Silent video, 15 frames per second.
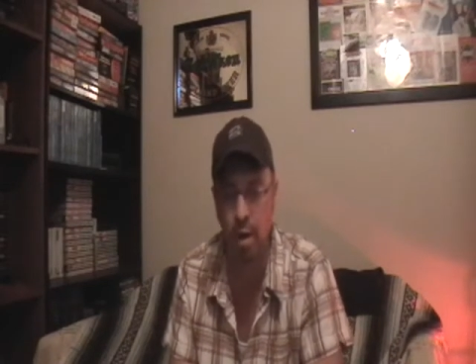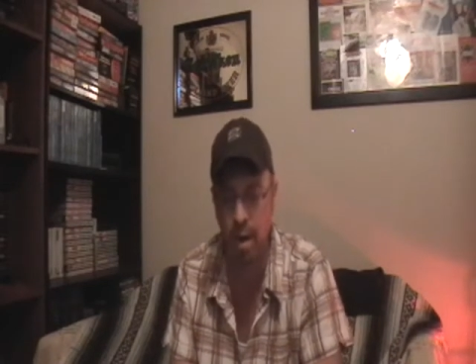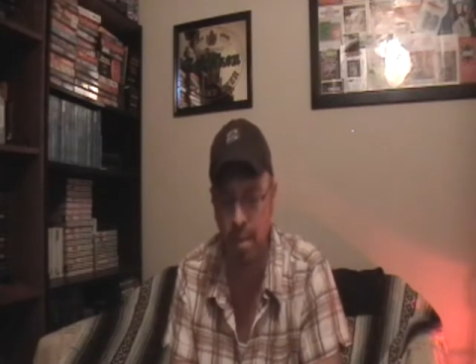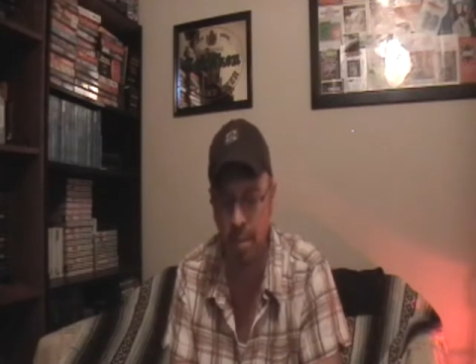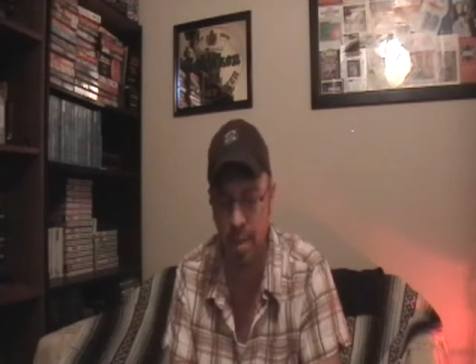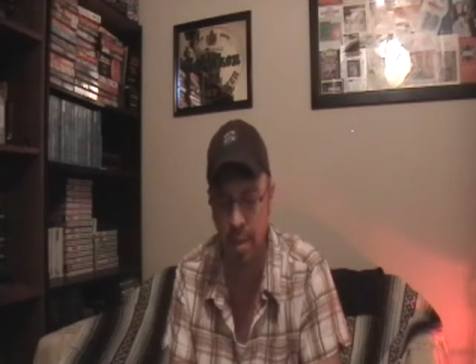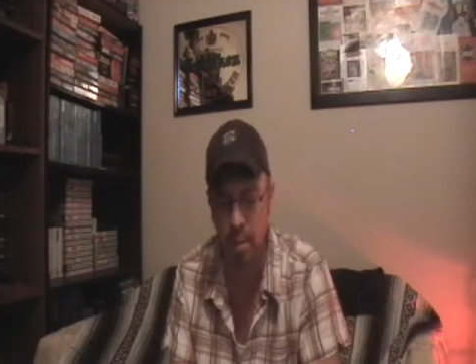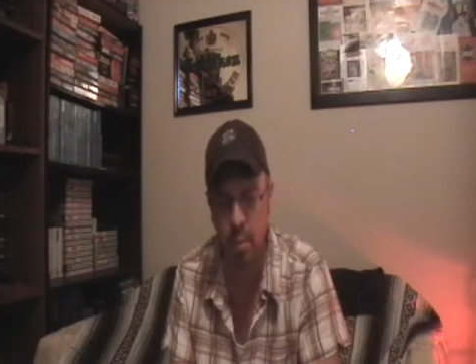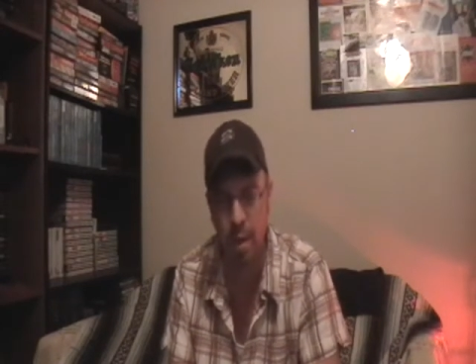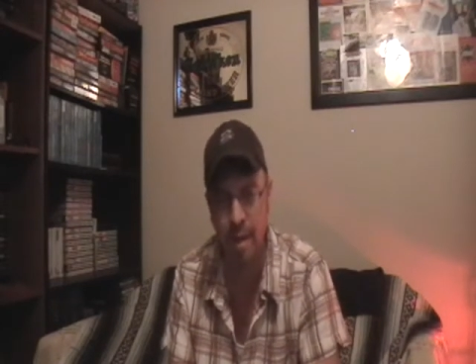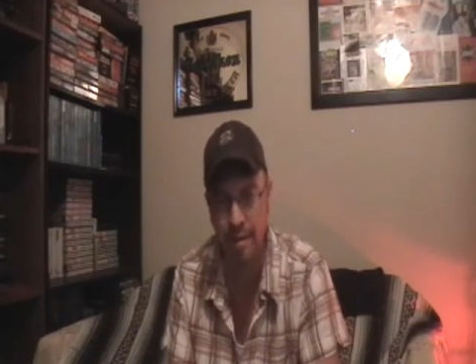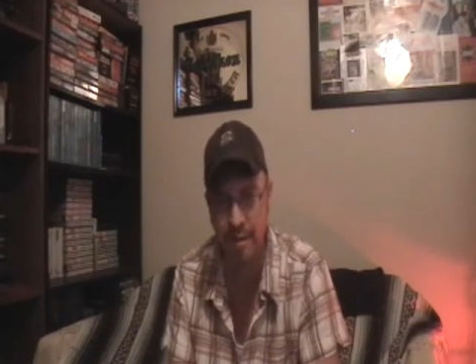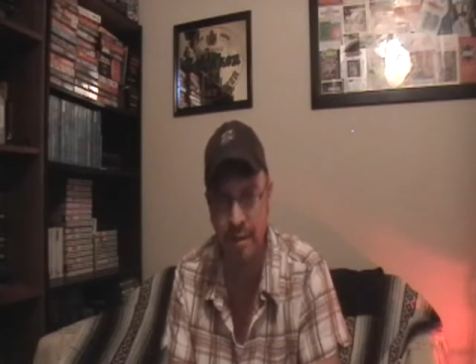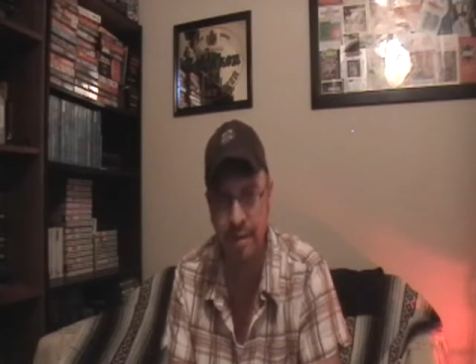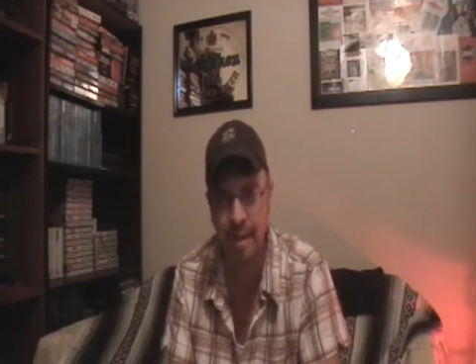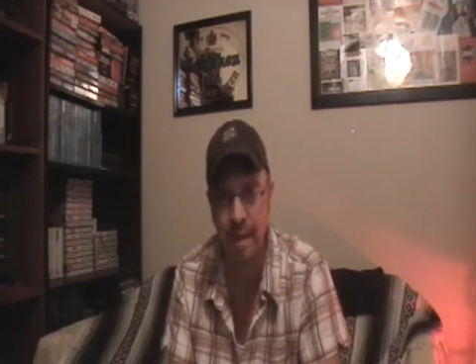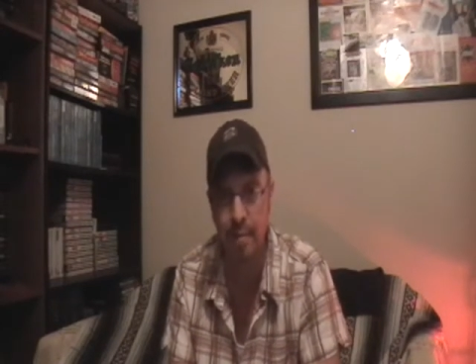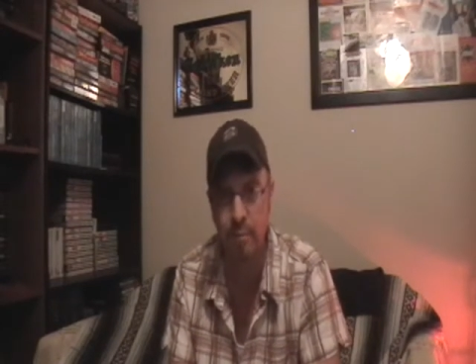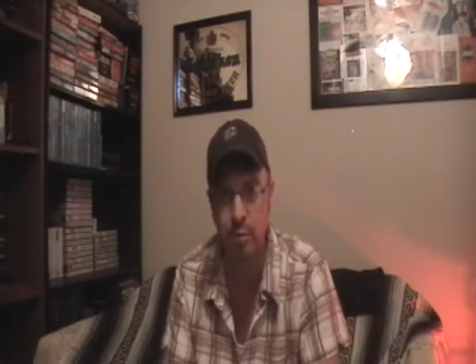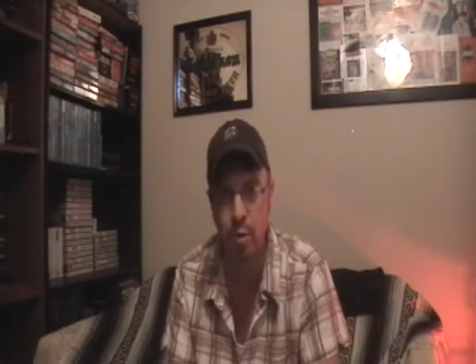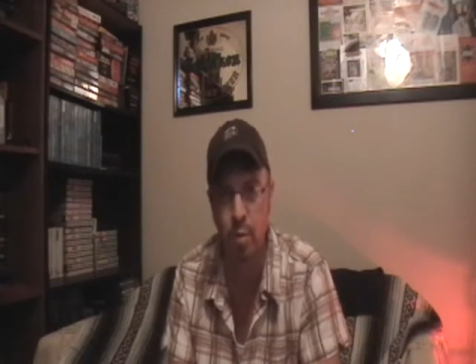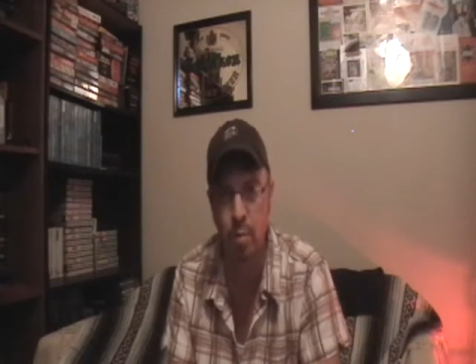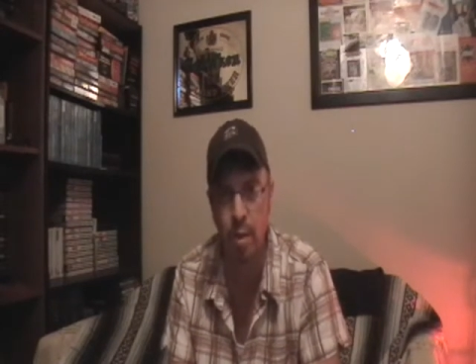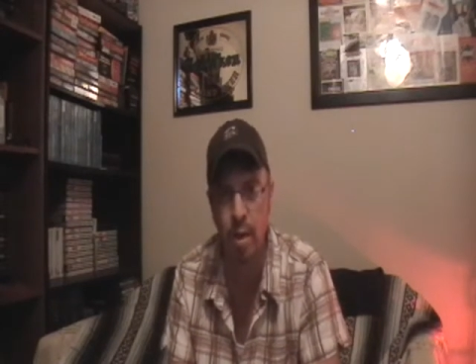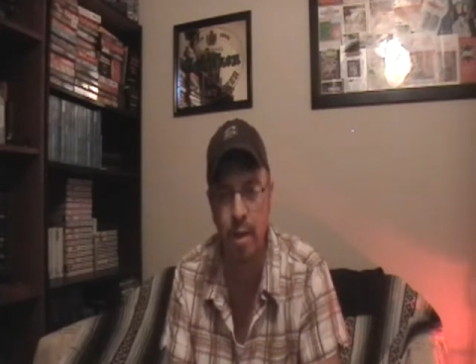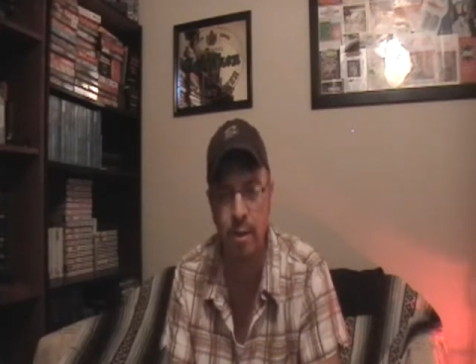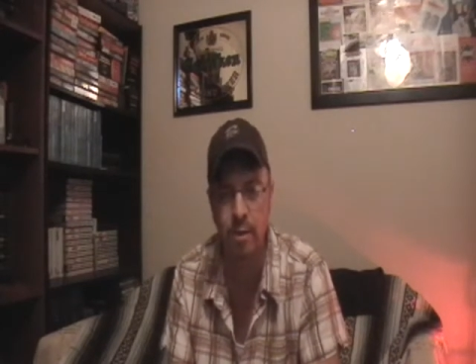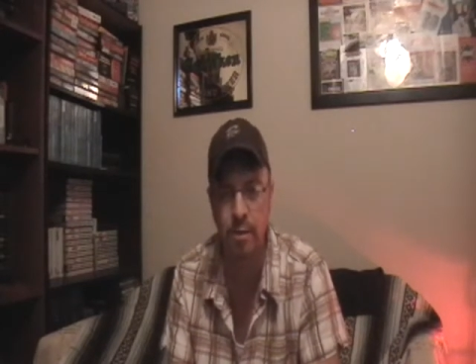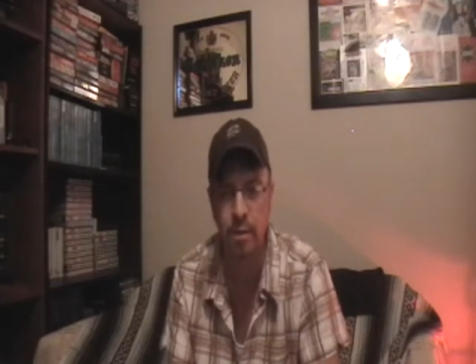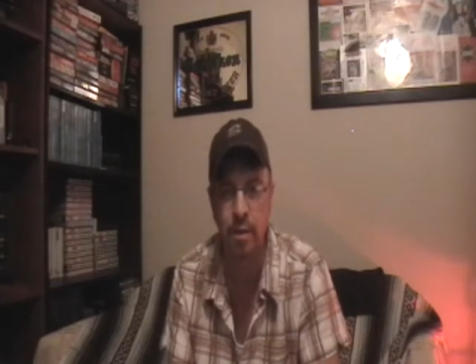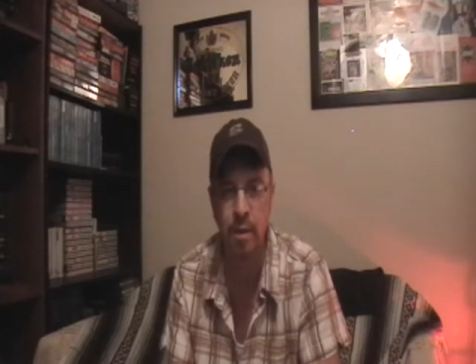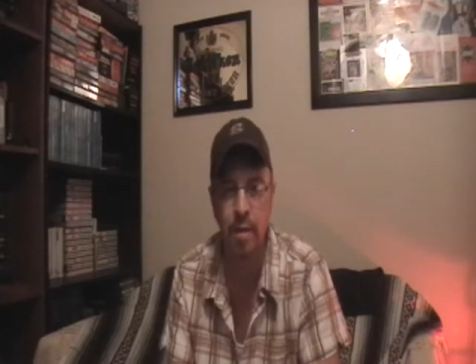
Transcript: And I'm like, why is this game so much?